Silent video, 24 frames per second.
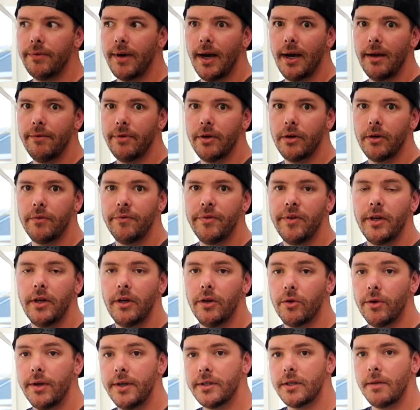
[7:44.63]
150
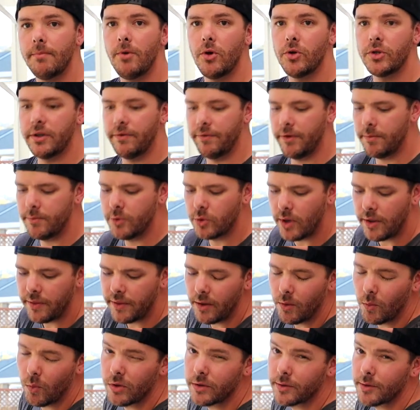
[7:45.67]
degrees on most of them, so I
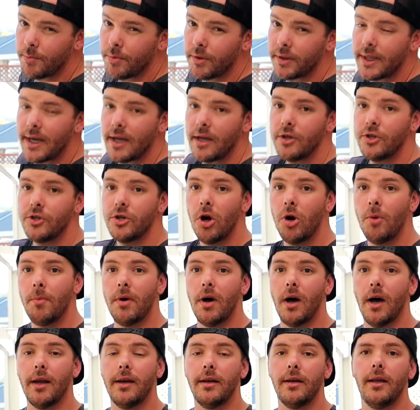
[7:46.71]
think once we put that dome
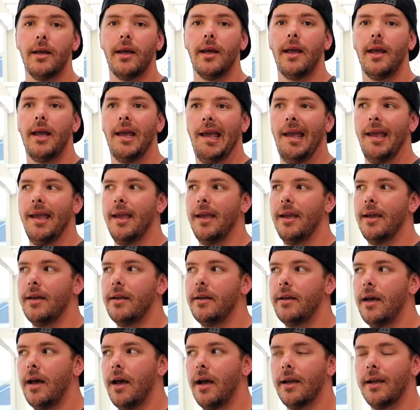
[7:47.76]
on
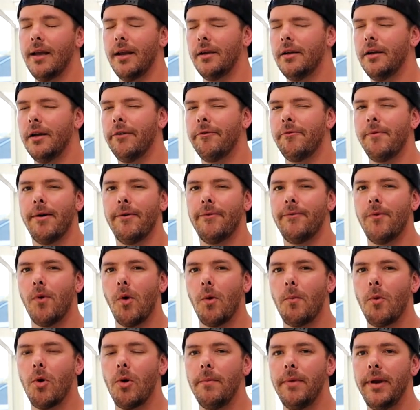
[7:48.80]
and kind of cook it for about 4
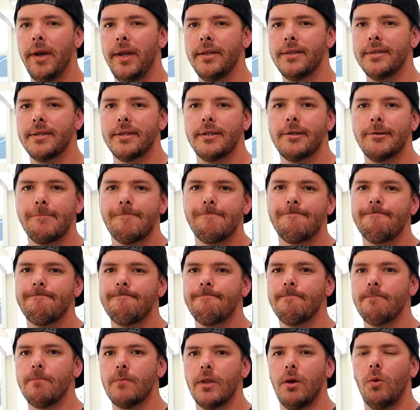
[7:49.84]
more minutes,
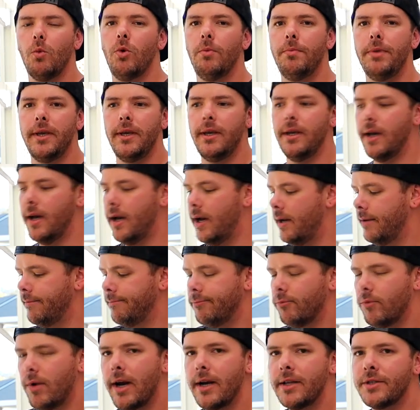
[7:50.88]
we'll be
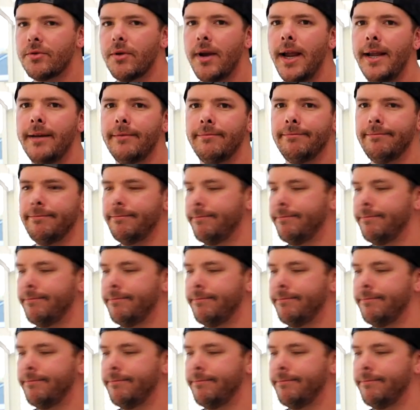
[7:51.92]
right as rain.